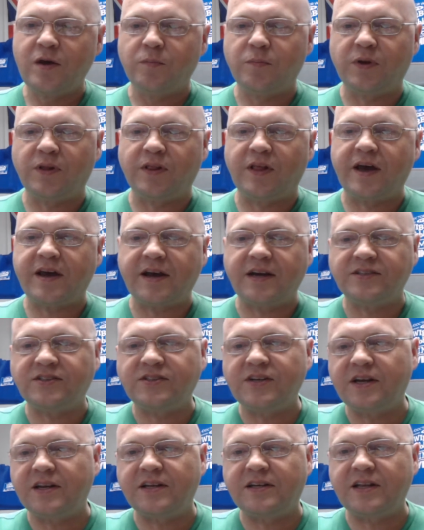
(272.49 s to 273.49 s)
But like I
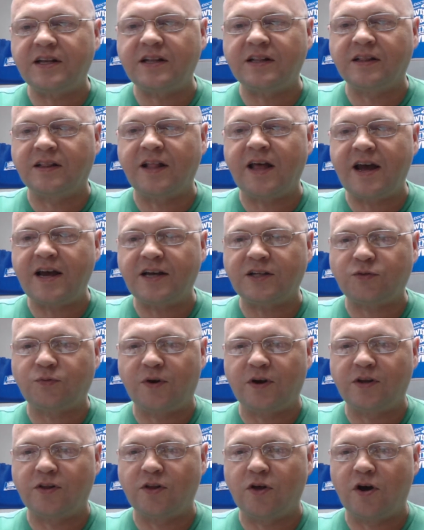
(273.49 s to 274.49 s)
said, it didn't last
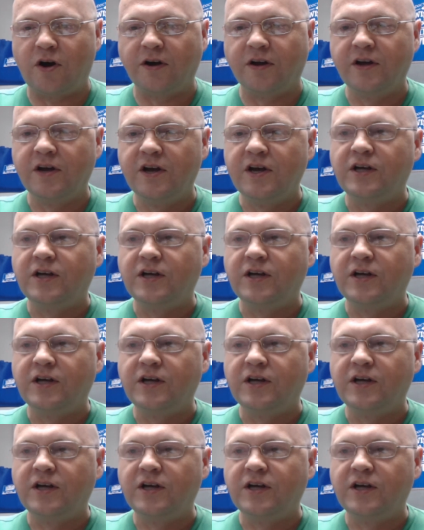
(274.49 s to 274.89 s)
very long.